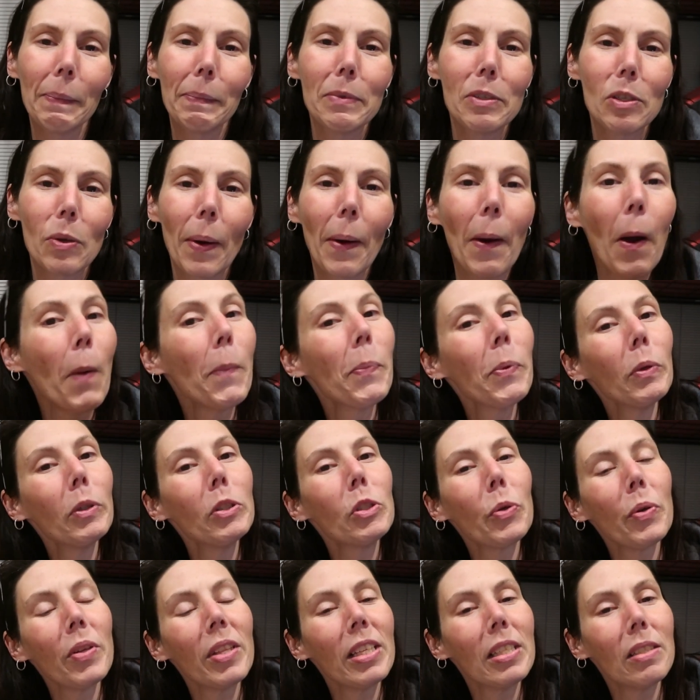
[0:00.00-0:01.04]
So I hope you
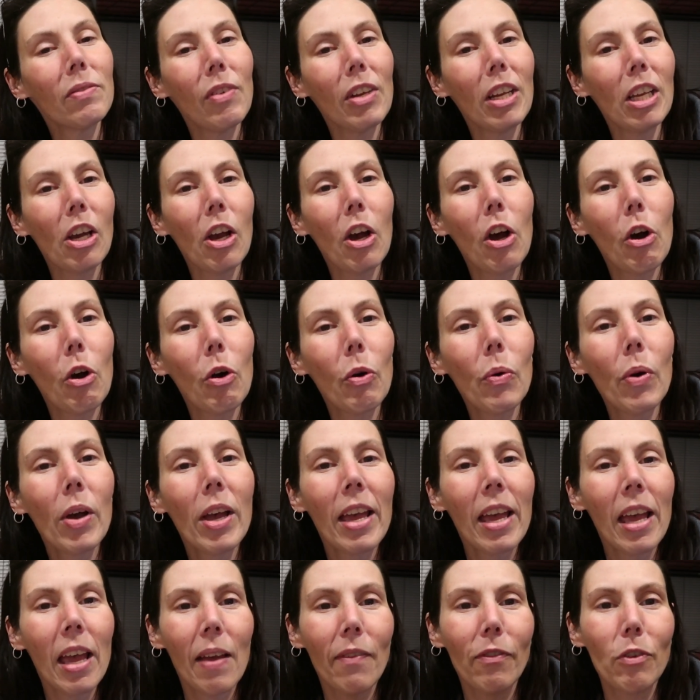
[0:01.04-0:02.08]
enjoyed this video.
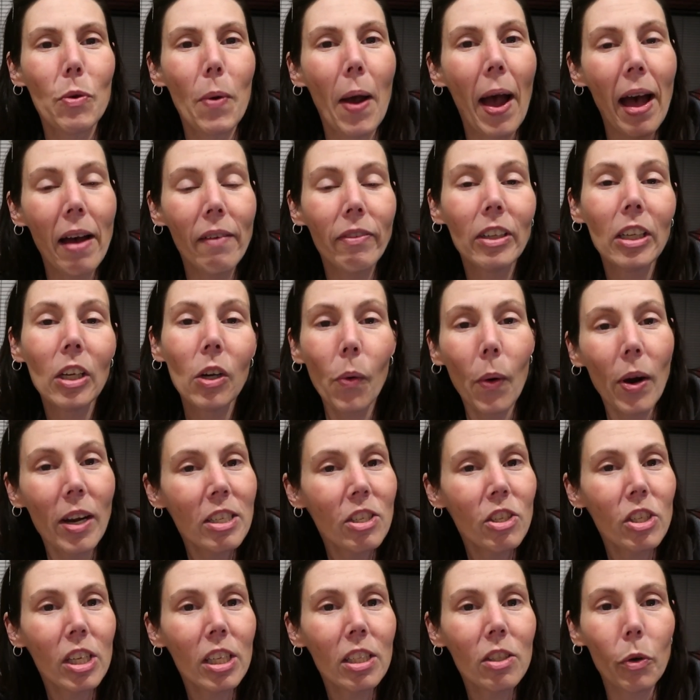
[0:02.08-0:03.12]
If you have any
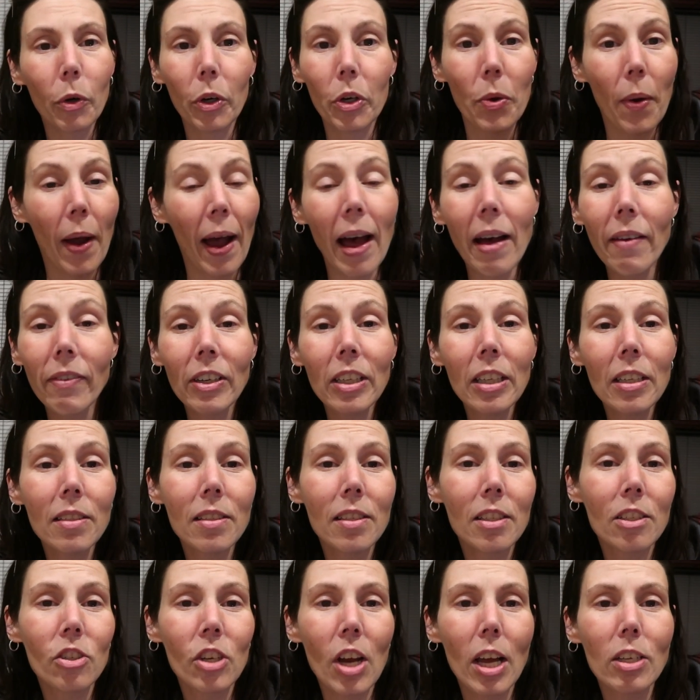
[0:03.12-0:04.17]
questions or you have any
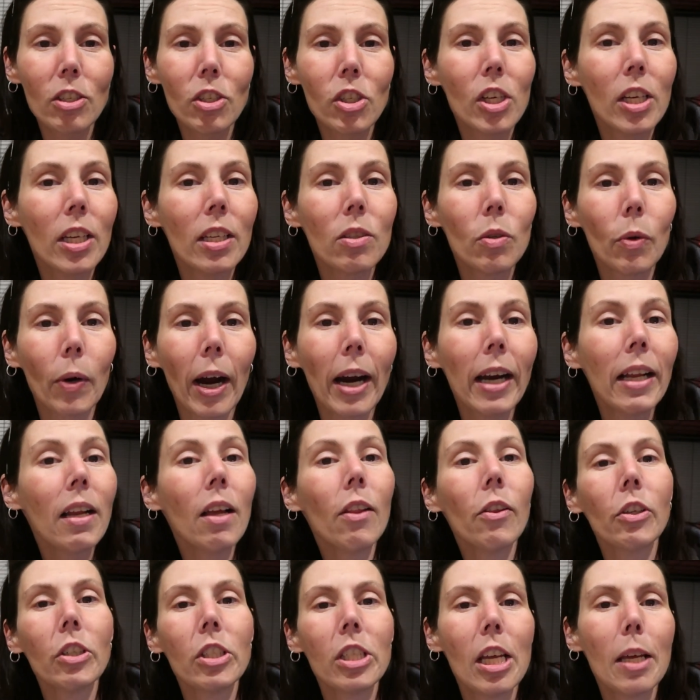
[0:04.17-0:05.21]
suggestions or any
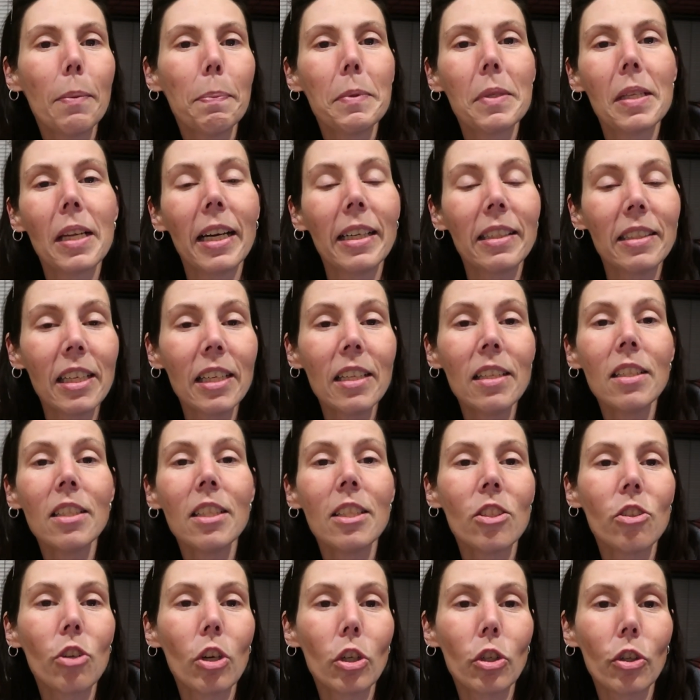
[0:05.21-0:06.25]
other tips that I
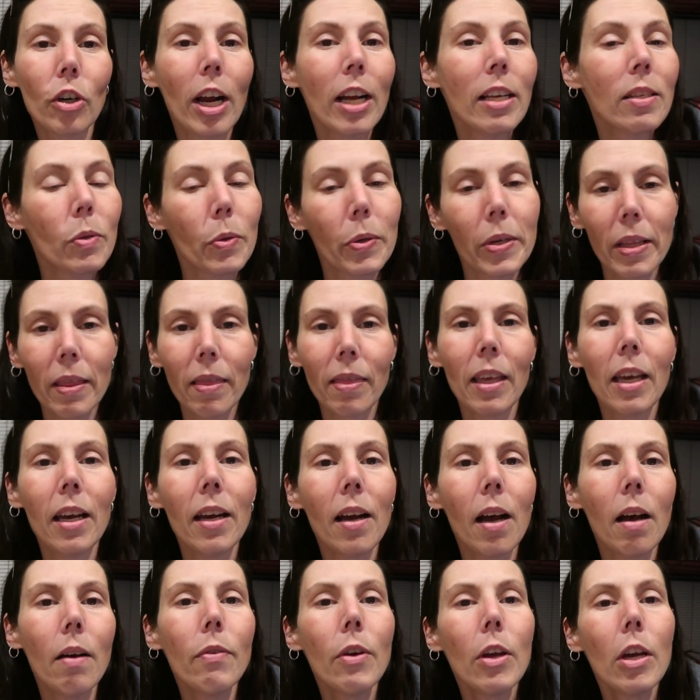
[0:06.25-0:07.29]
didn't address or didn't
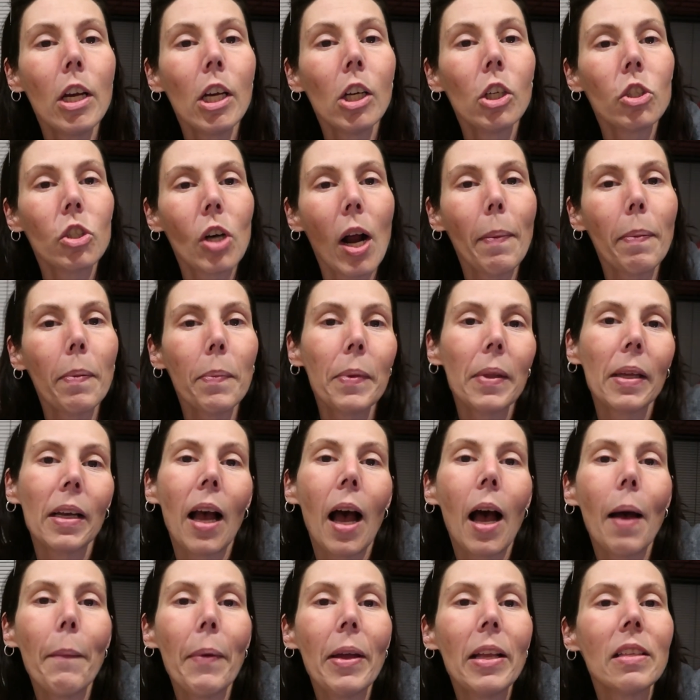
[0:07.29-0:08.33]
think of, drop them in the
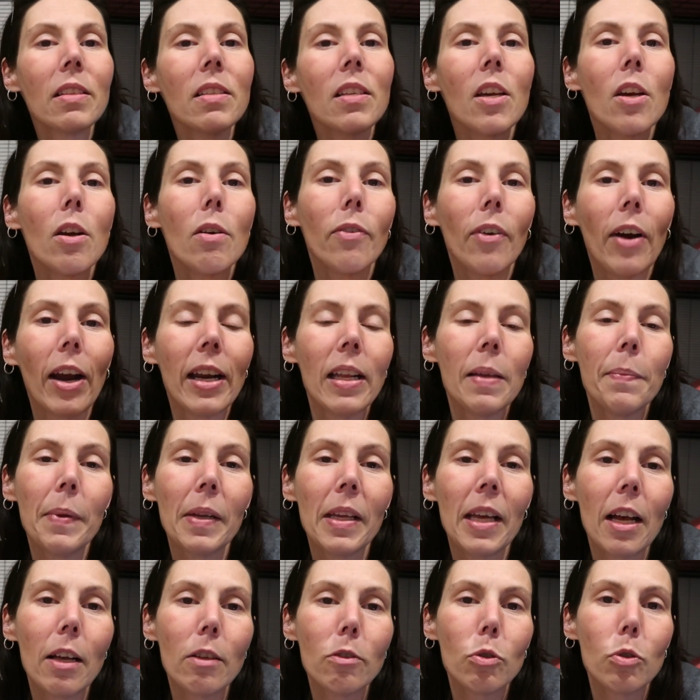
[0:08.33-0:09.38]
comments. For
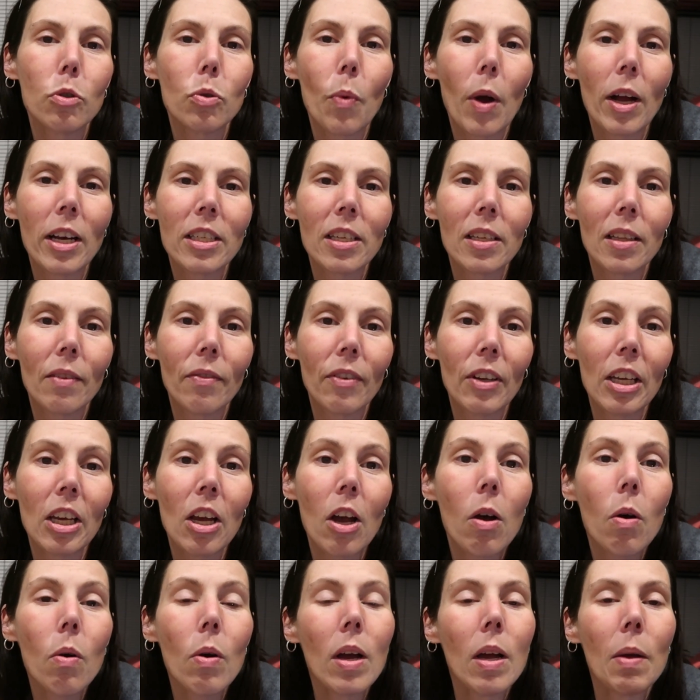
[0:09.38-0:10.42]
anybody else who's watching the
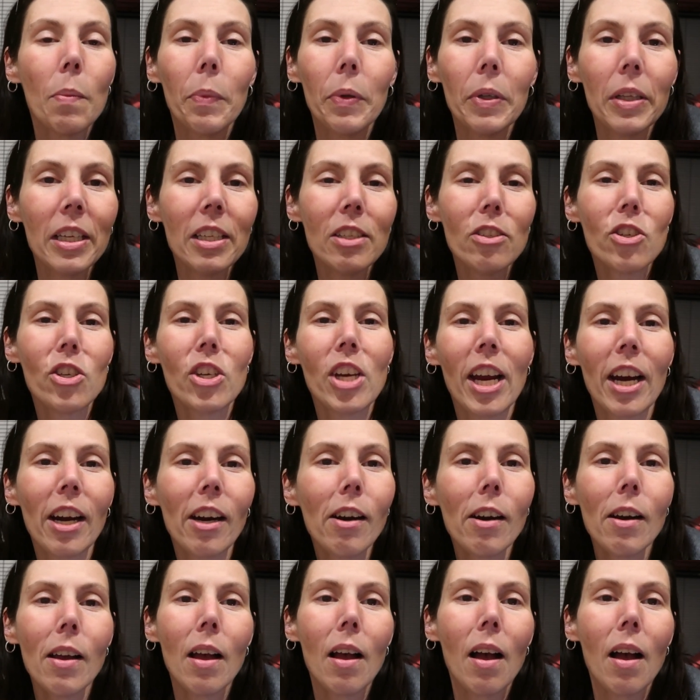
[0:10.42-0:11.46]
video, please share.